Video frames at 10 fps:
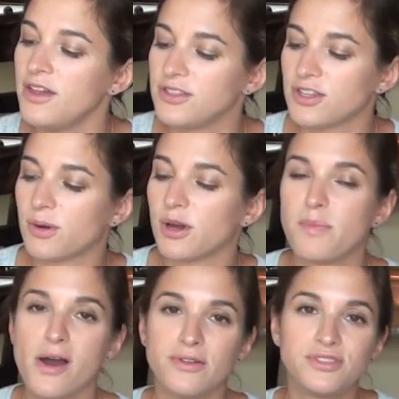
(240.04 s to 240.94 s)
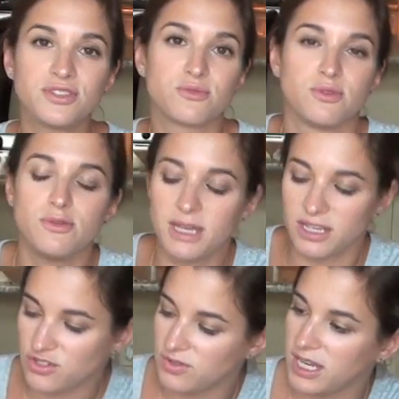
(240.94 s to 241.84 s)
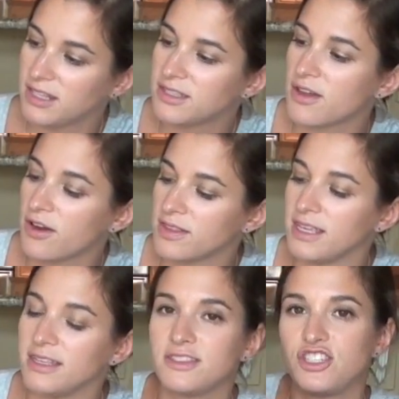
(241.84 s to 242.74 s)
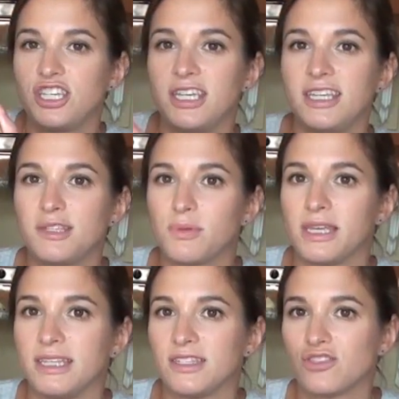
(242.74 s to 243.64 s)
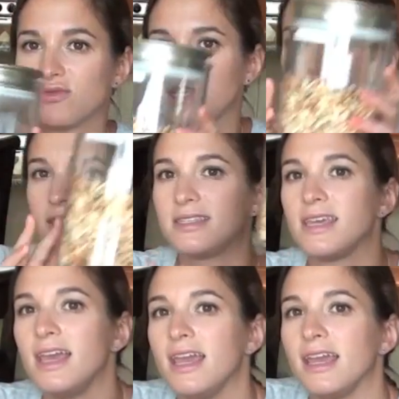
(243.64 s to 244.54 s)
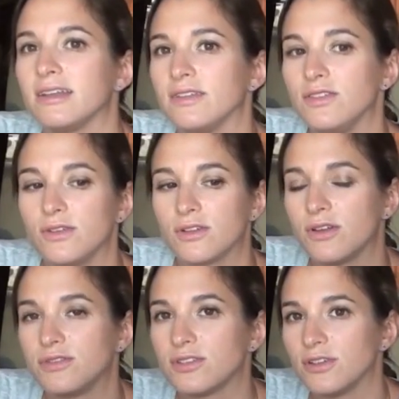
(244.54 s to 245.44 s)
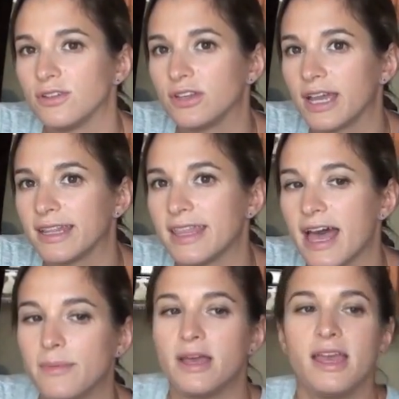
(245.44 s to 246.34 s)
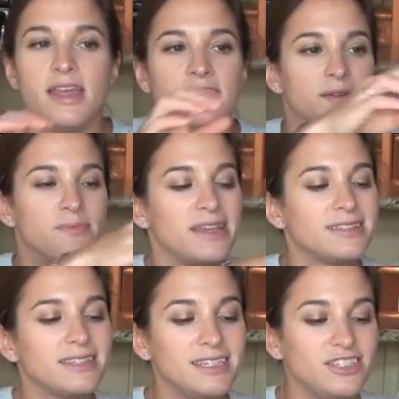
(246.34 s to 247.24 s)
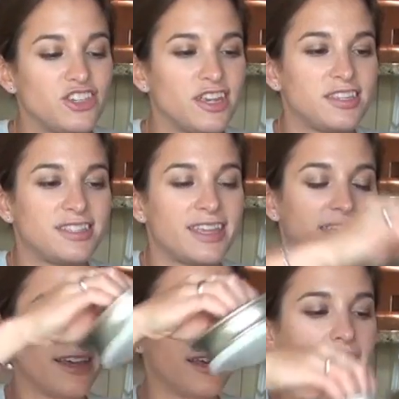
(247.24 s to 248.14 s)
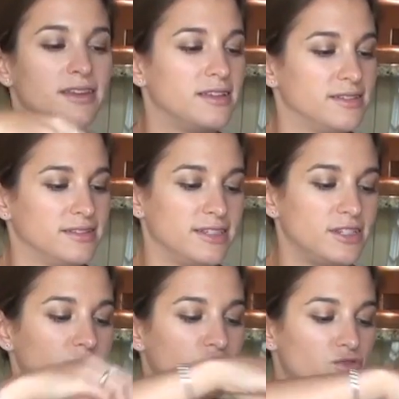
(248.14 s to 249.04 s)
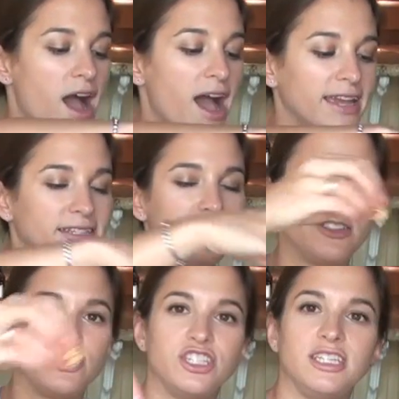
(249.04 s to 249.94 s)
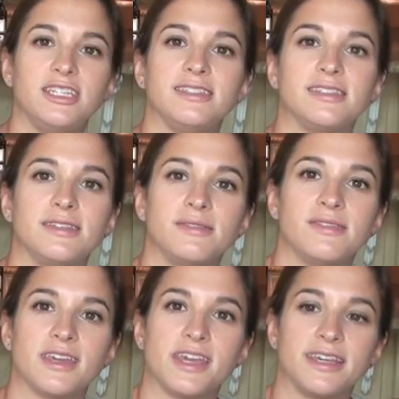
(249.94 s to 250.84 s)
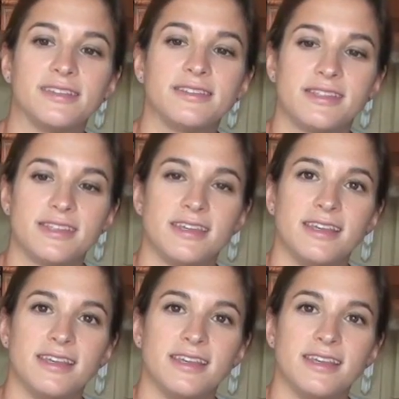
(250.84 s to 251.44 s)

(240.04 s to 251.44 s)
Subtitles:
So her post-grooming treats are these Cheese Please treats. I'll give you a closer look at them. They're basically just like little dried cheese things,